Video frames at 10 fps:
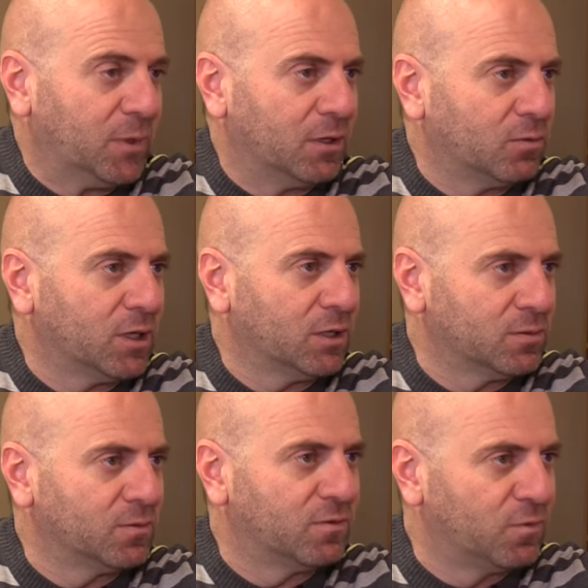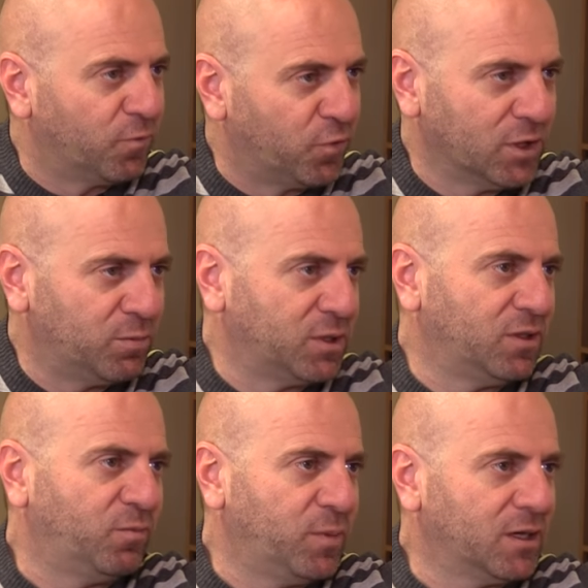in what I would fully
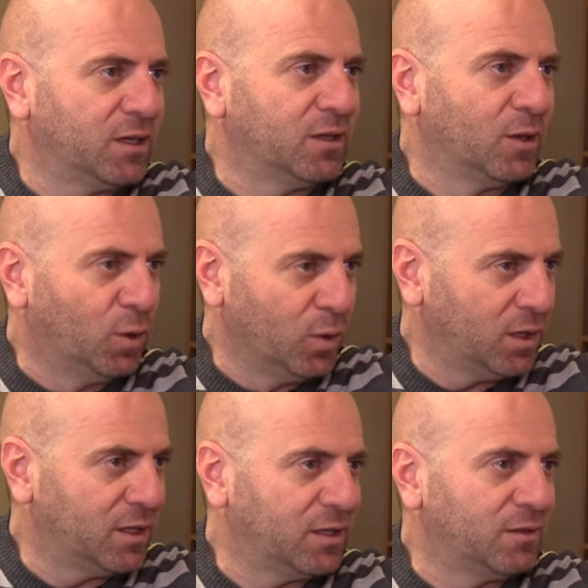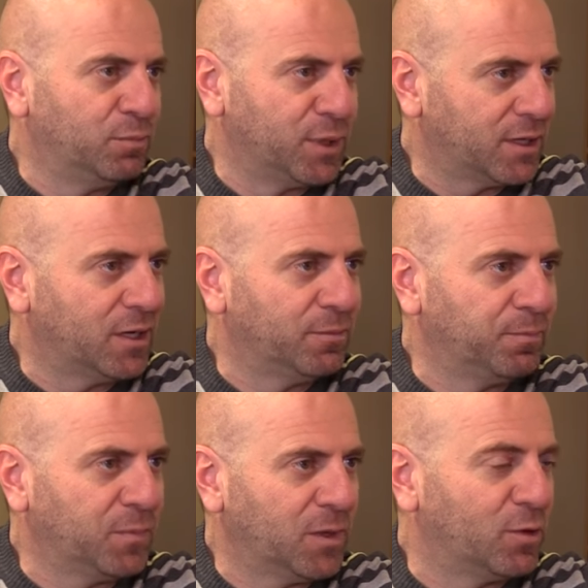believe, making the Holy Land
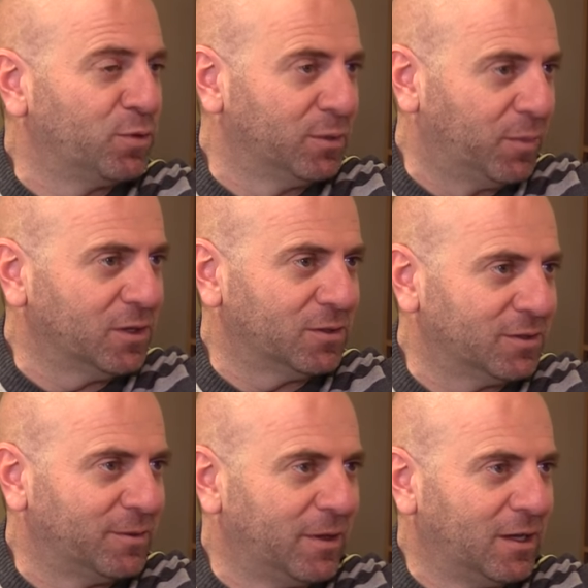become a real model